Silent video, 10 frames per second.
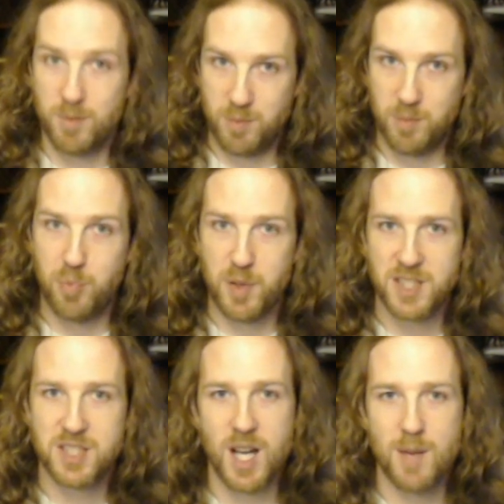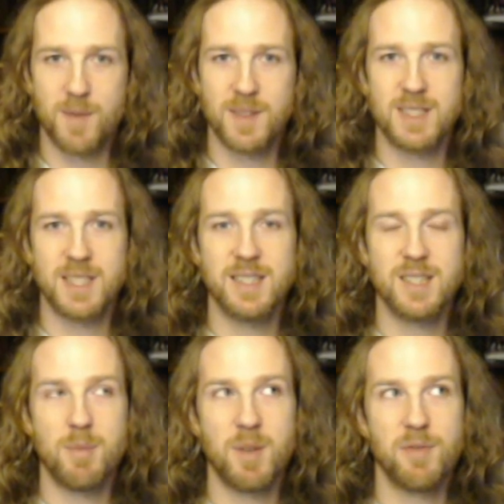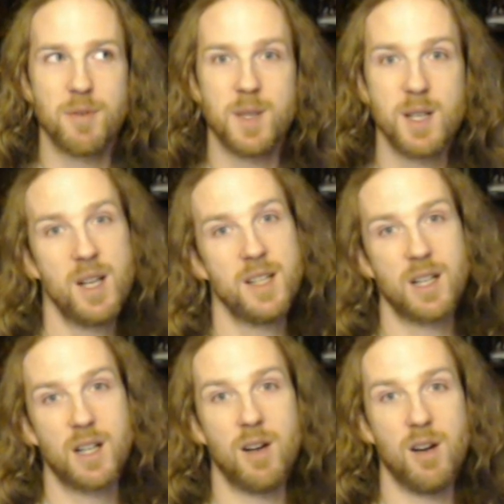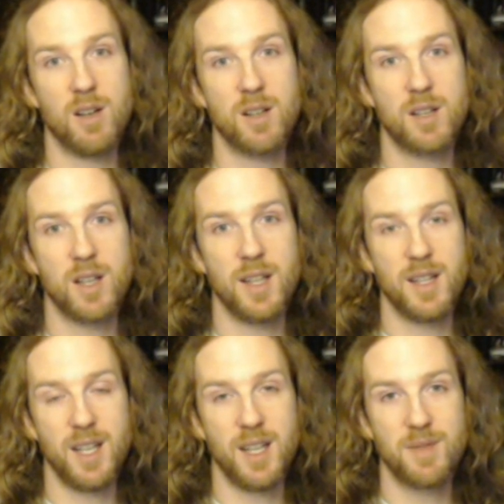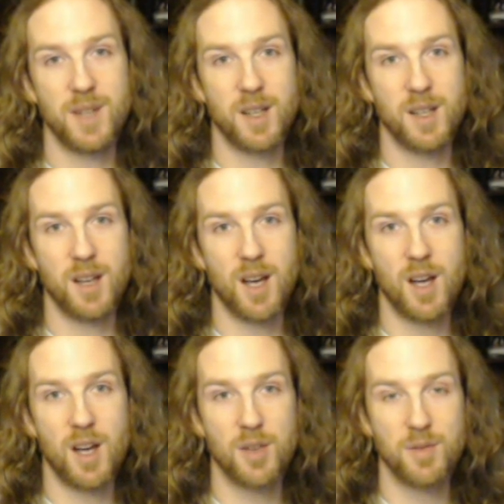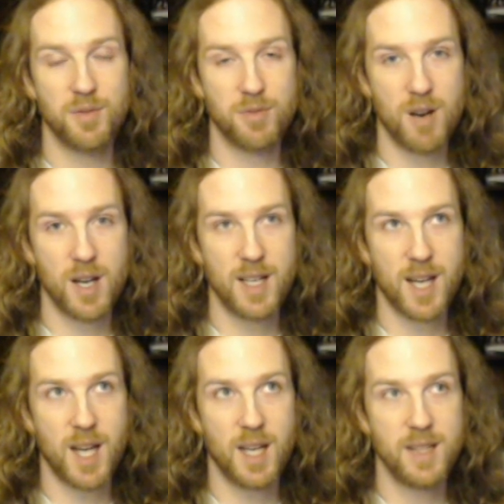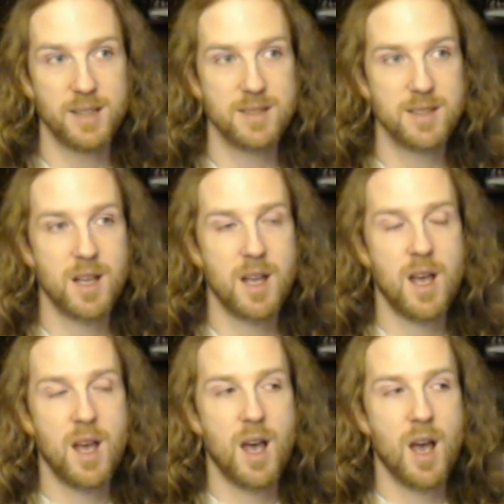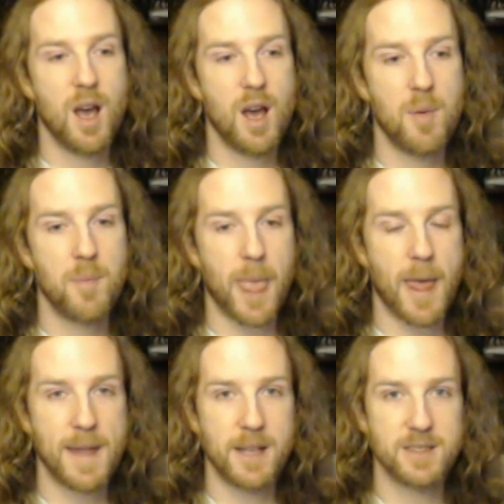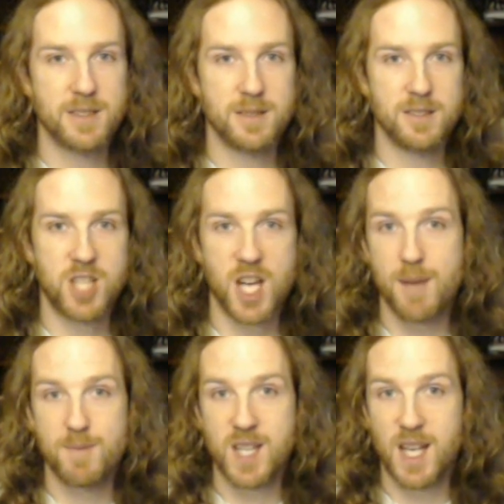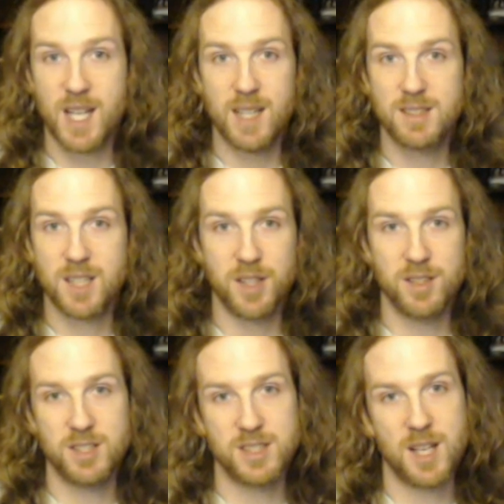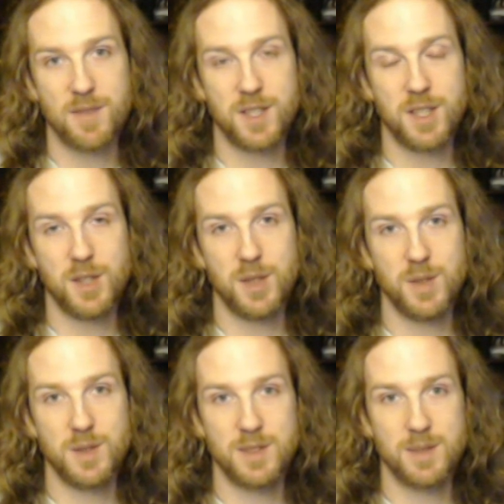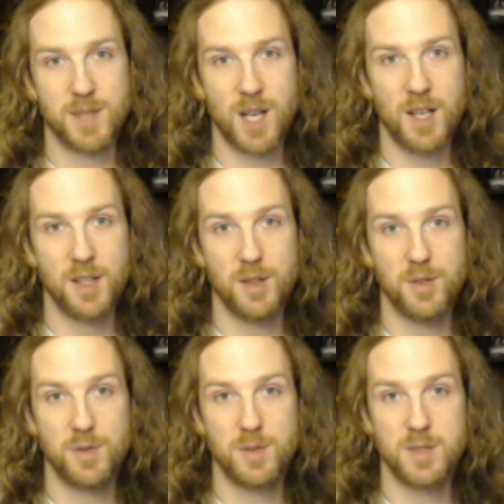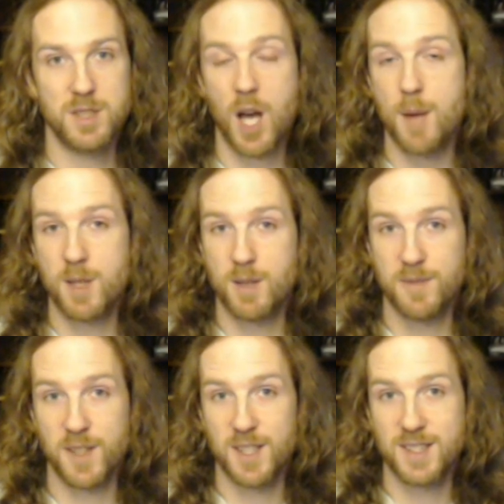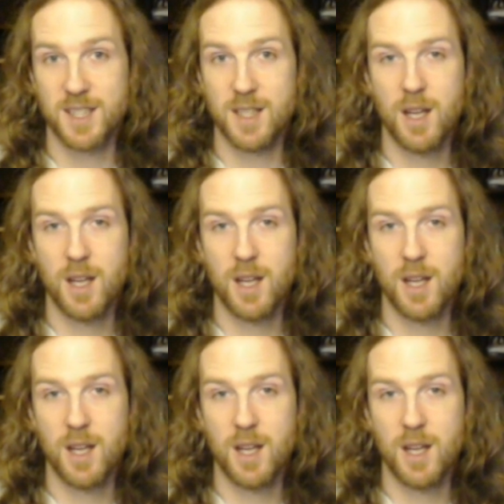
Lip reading: British time obviously, so it'd be from 9 o'clock in the evening on Fridays. And that's GMT, so you just have to use some kind of time converter.